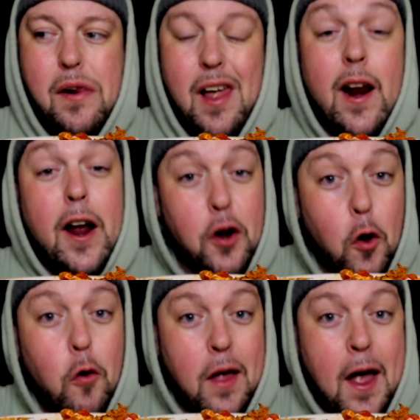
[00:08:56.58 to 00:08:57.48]
And I
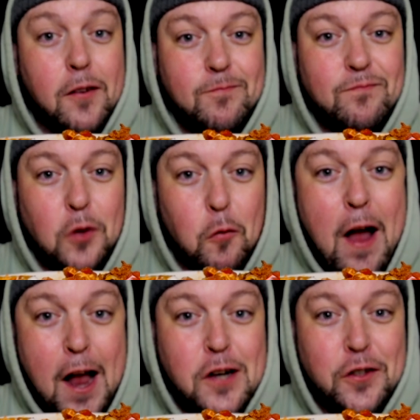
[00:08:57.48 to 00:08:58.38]
know that
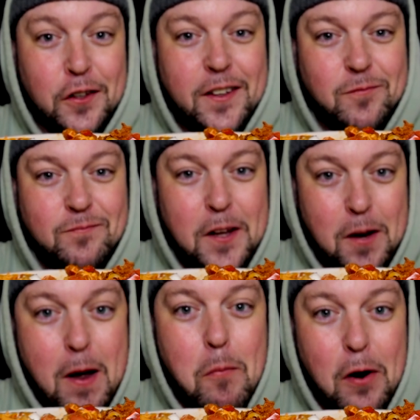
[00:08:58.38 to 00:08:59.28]
rationally
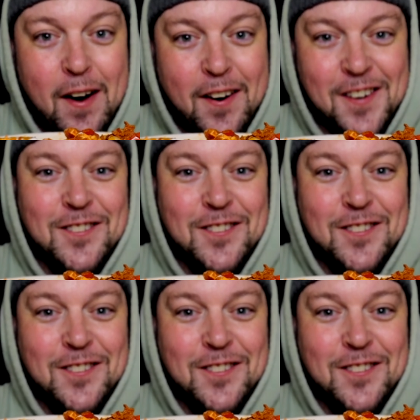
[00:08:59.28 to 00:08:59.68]
in my brain